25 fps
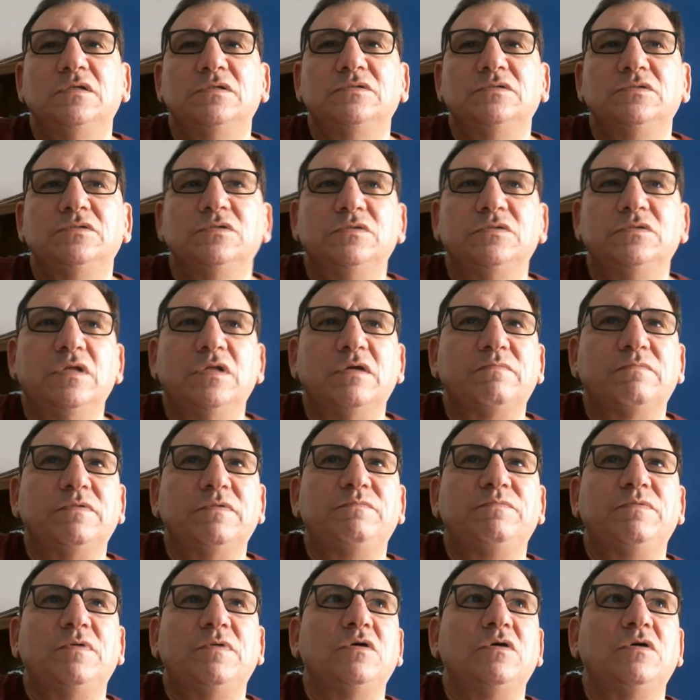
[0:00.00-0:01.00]
So definitely
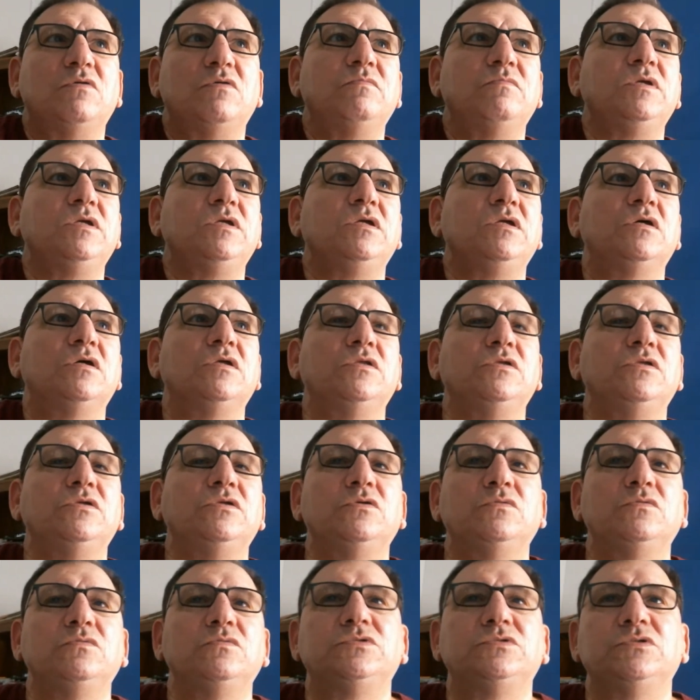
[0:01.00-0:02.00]
follow me on
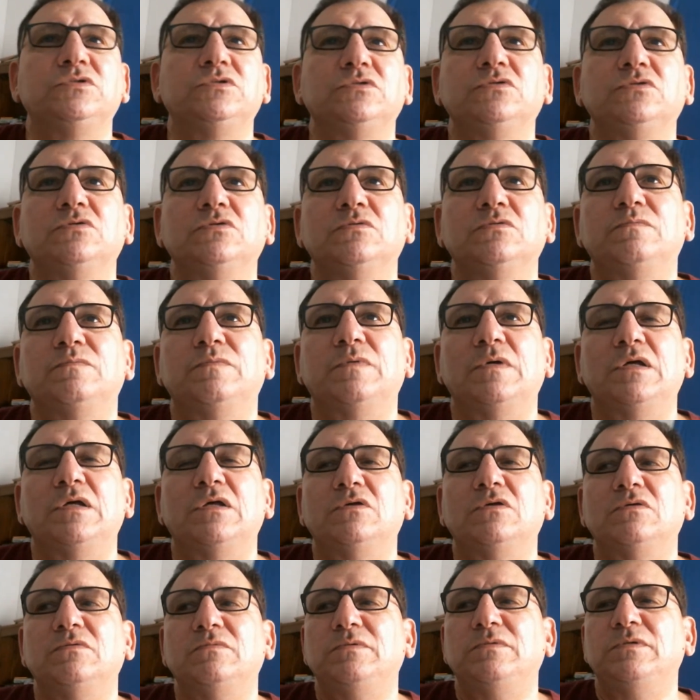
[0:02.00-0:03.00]
YouTube.
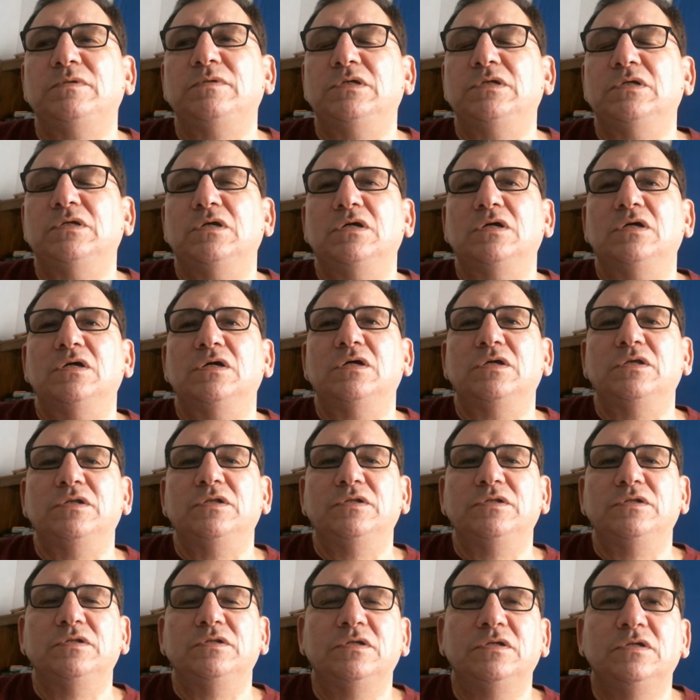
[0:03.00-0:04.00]
Follow me
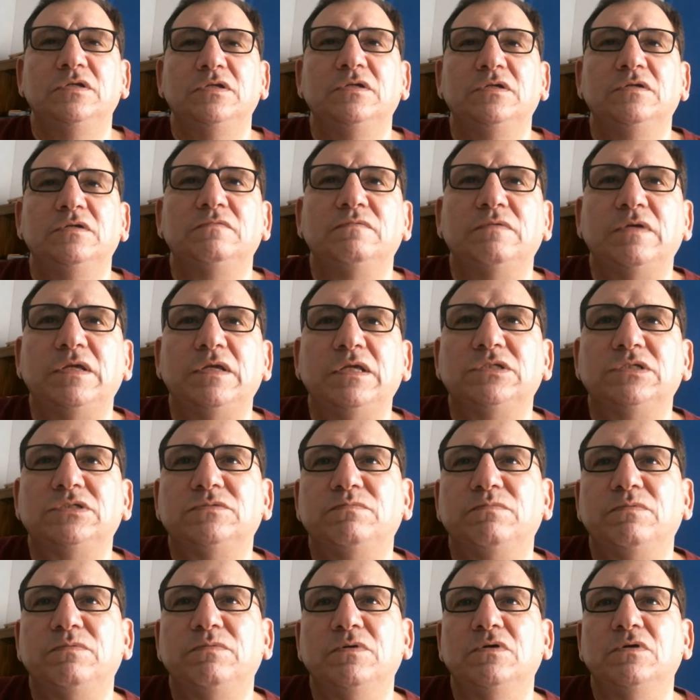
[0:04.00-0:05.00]
on
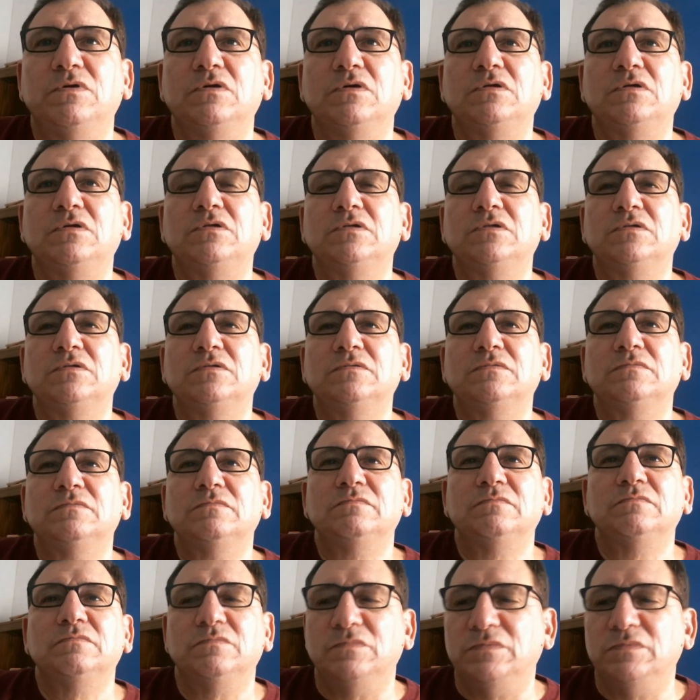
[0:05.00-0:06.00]
Facebook.
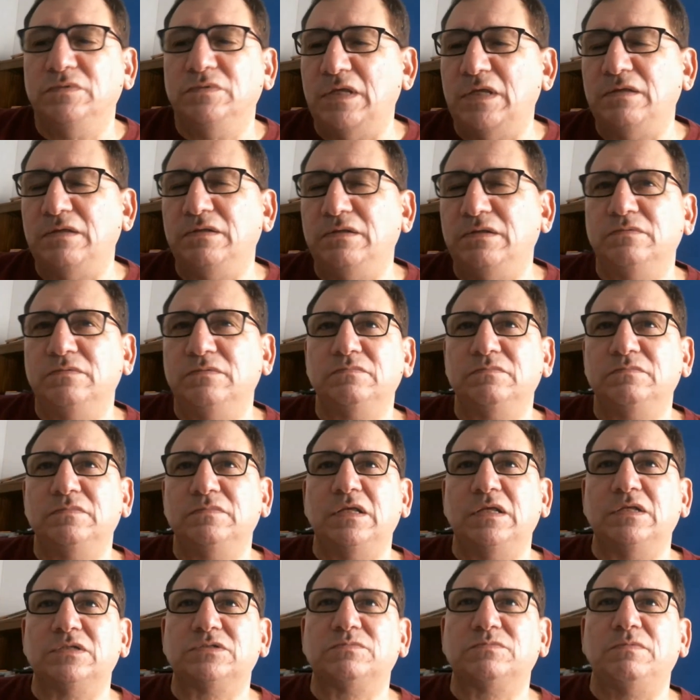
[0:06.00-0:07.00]
That
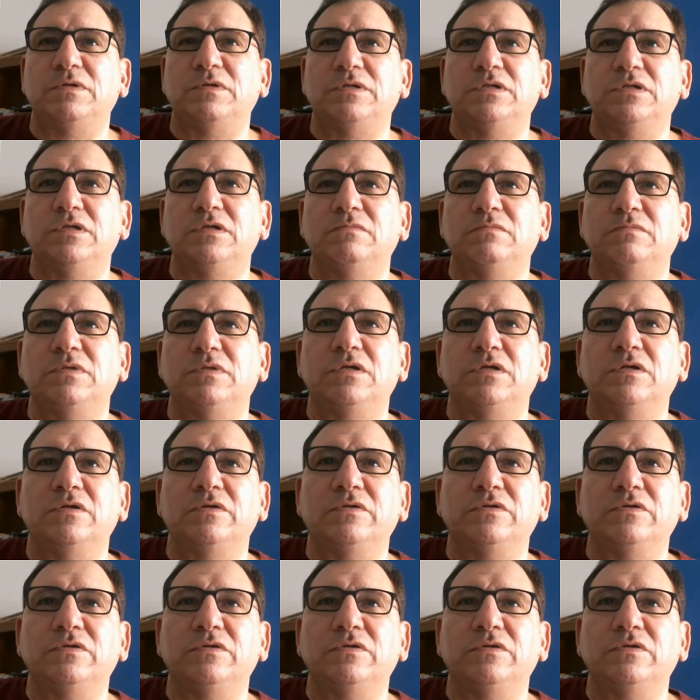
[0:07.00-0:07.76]
that's my name there.